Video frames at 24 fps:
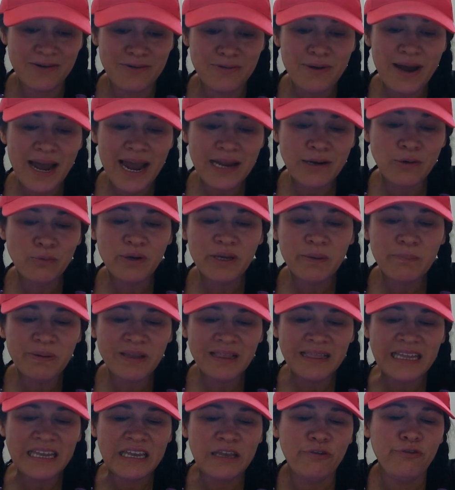Ryan, we
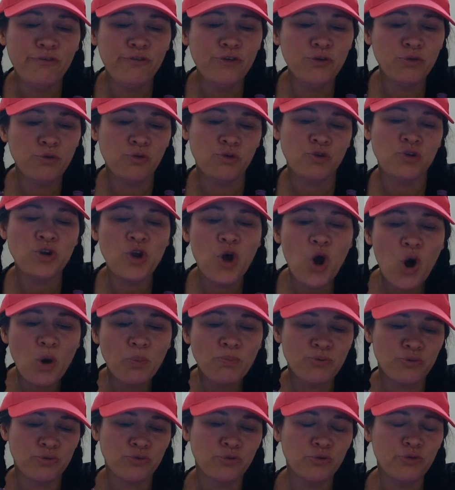believe you. No
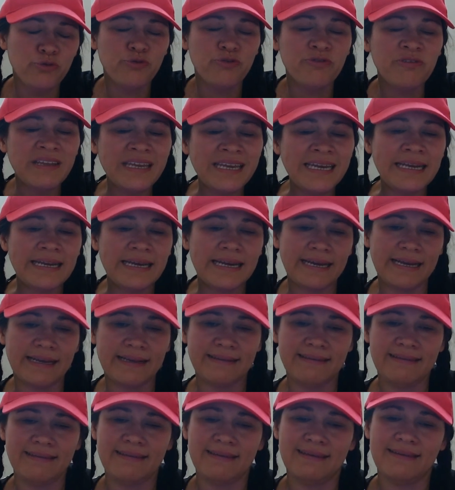proof
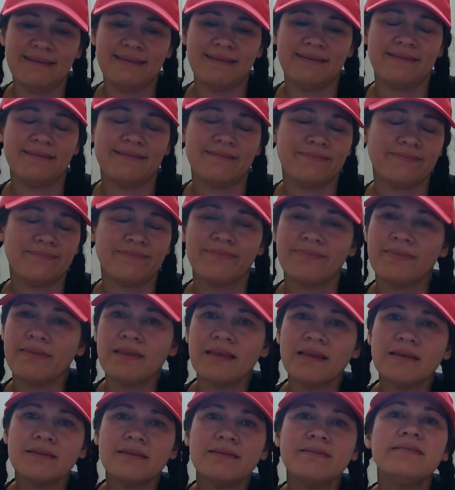needed.
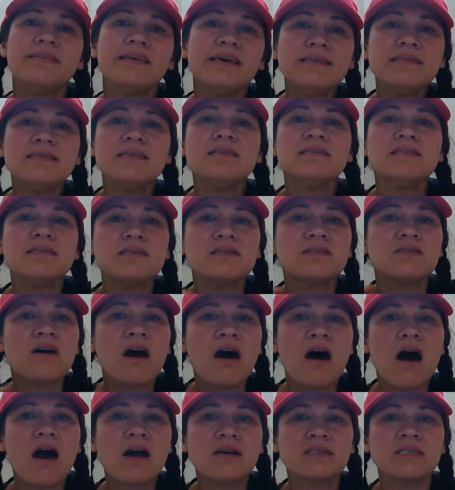This is the
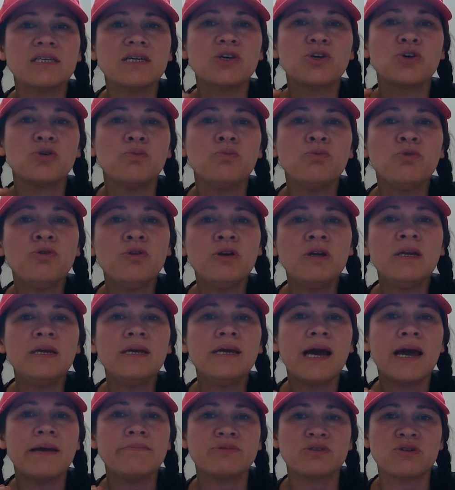toxic
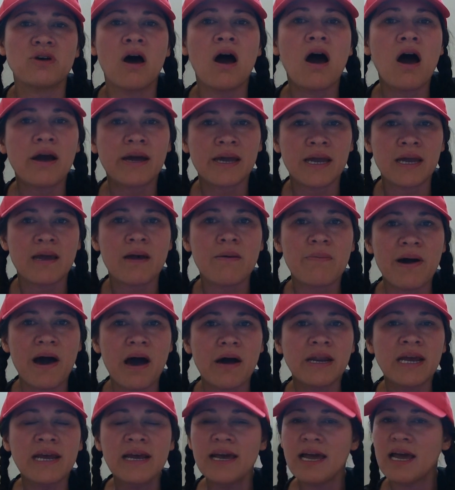community I'm talking
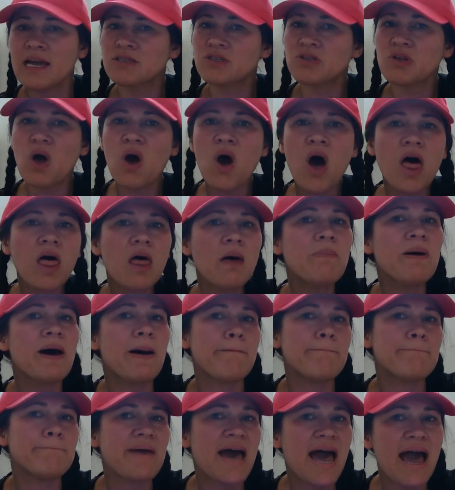about. It's all
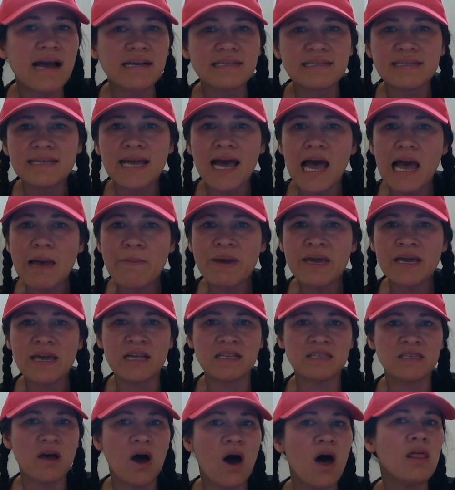about backstabbing,
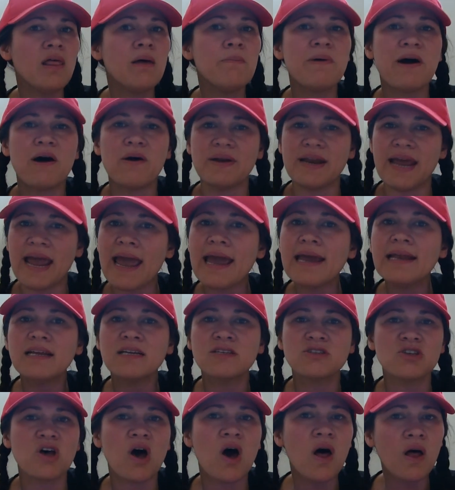it's all about hate,
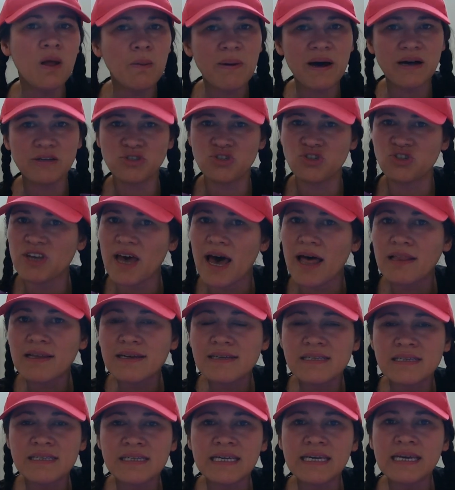it's all about
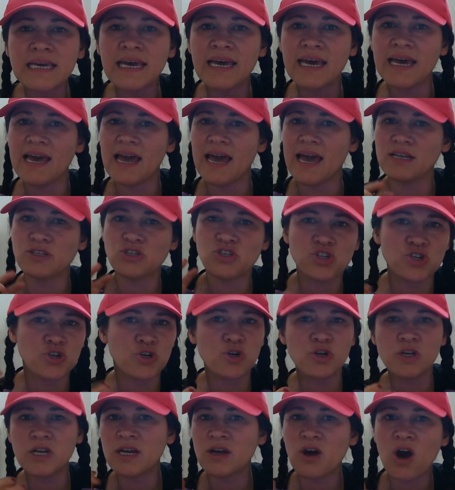jealousy and
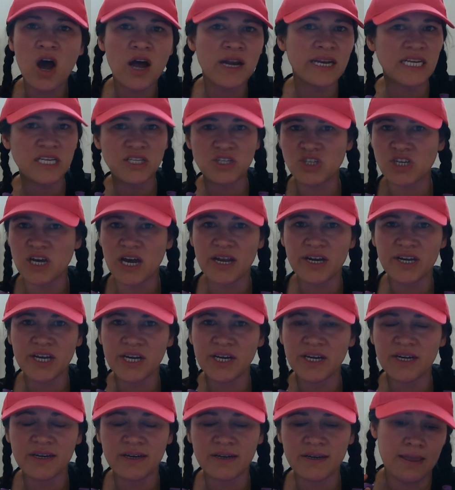turning on each
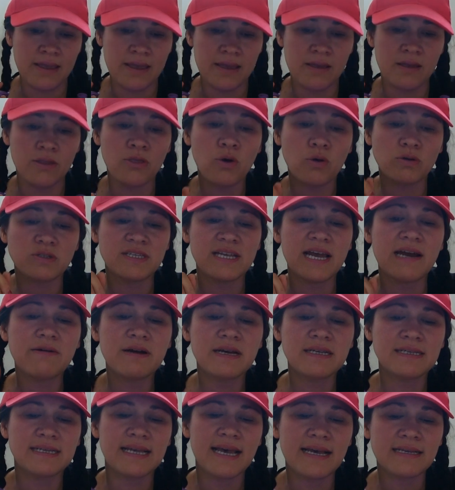other. No,
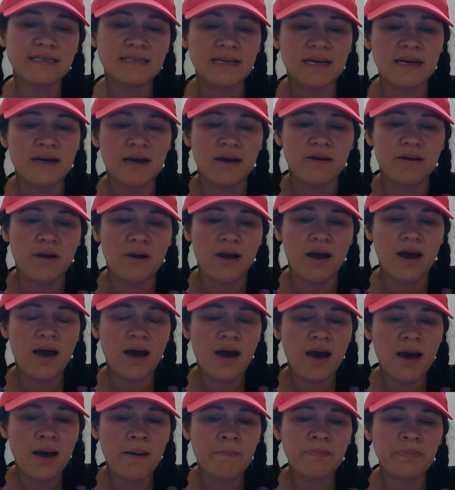Sarah says,
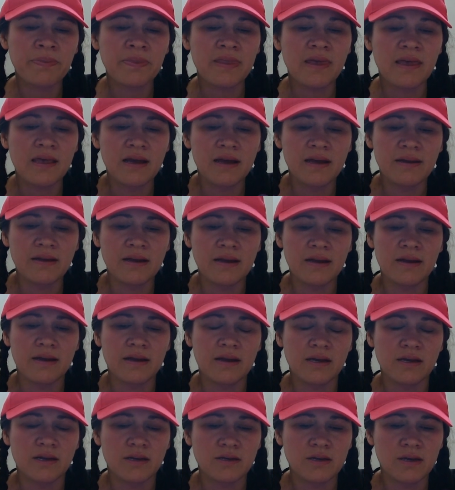
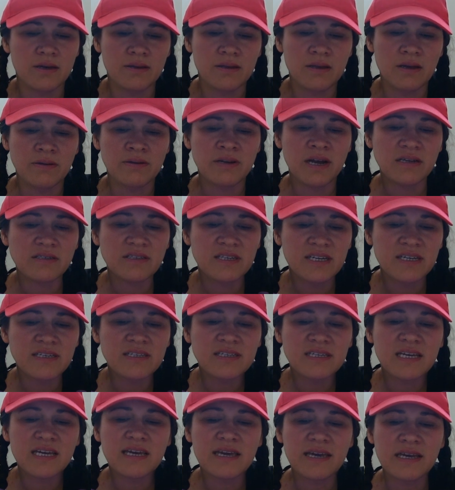
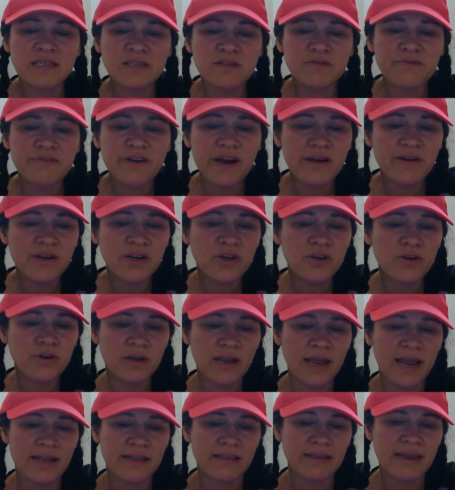
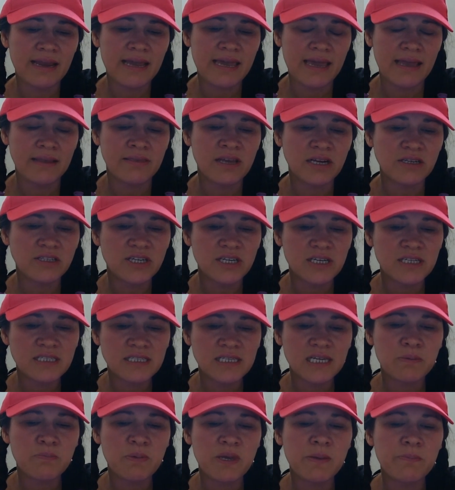
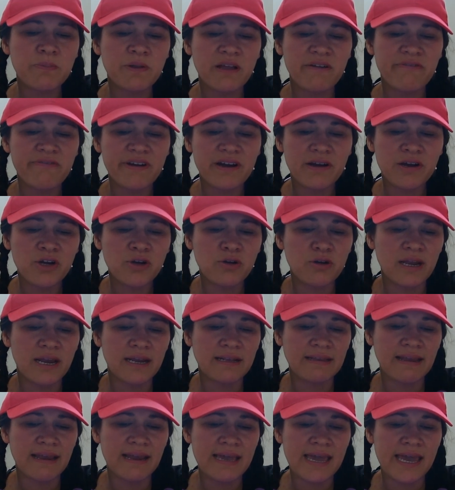narcissistic people are very good
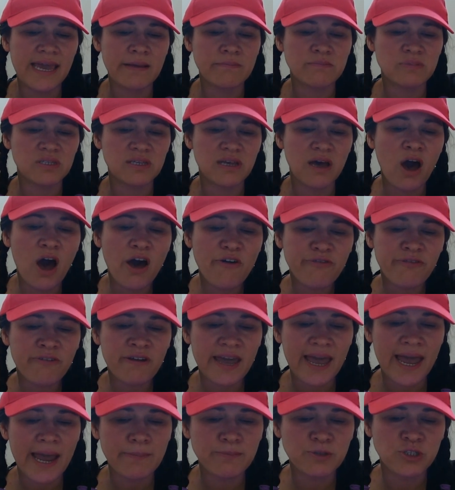at their games, often
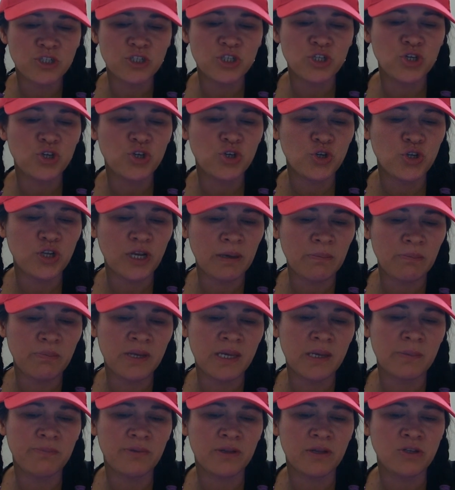capture the good in
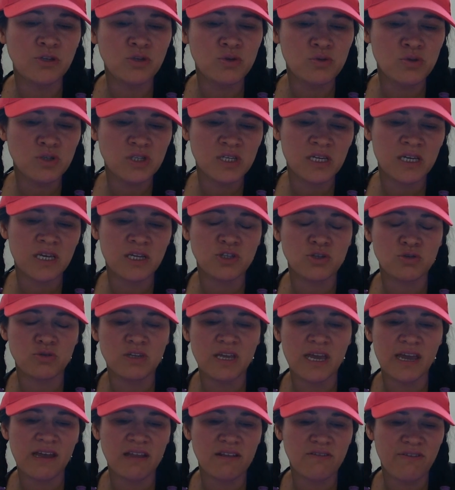people and using it to
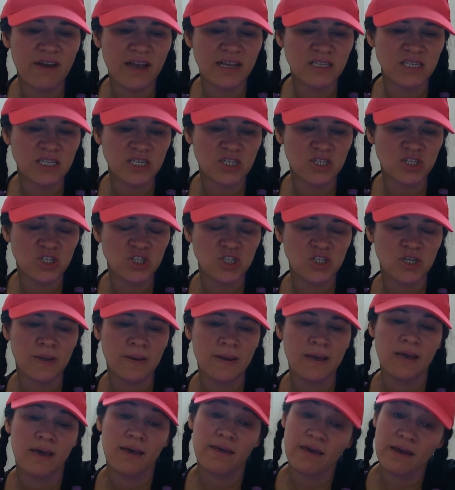their advantage.
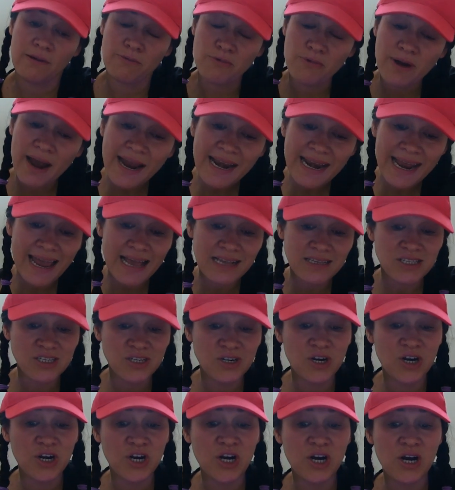And Ryan
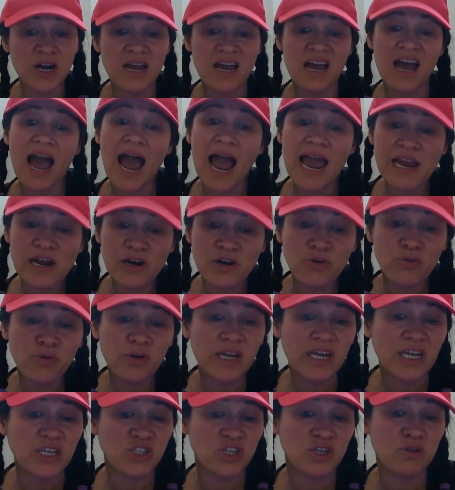answered her, I
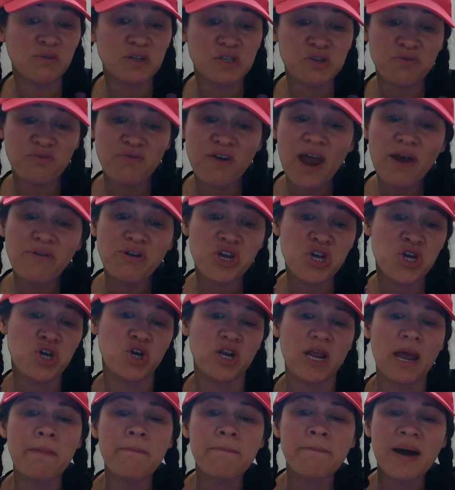agree, she was very
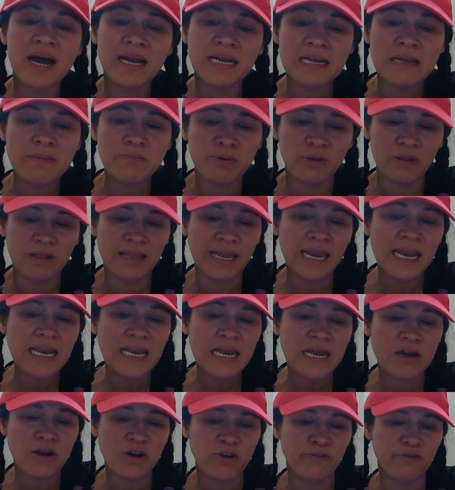good at
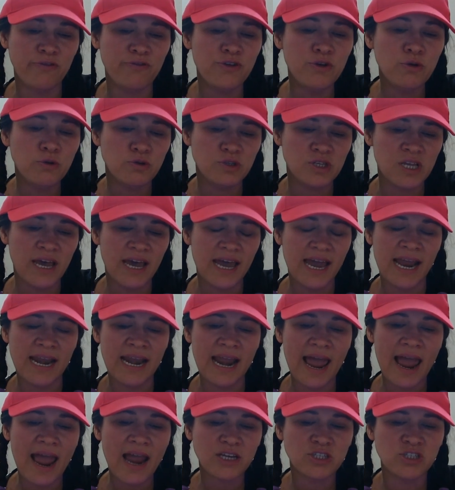manipulating her views and
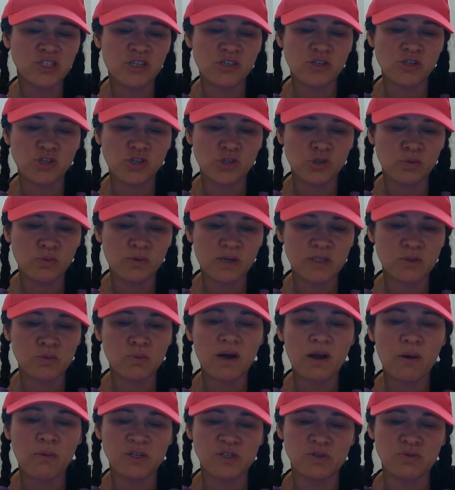actions towards
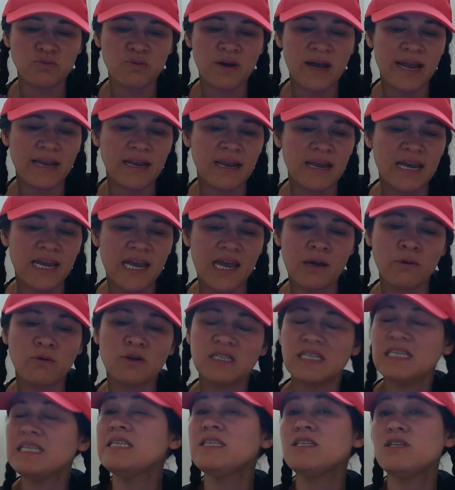what was right. It
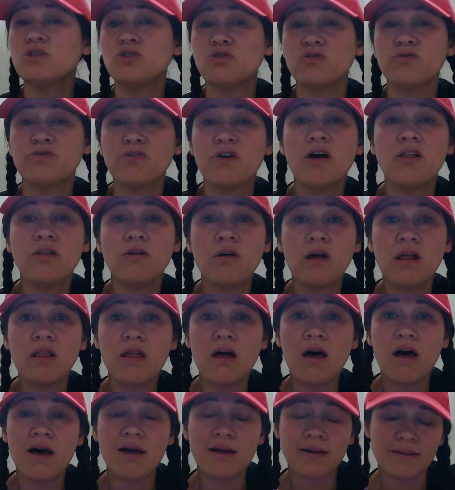was easy to follow
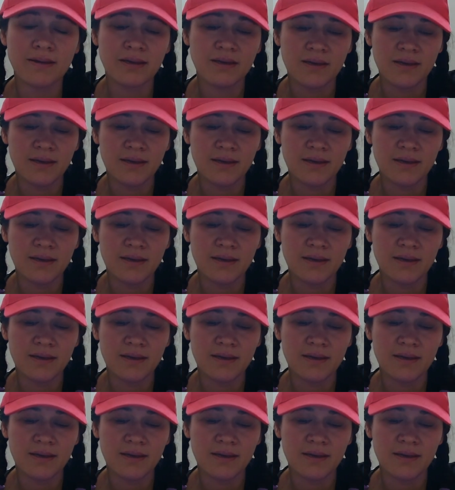along.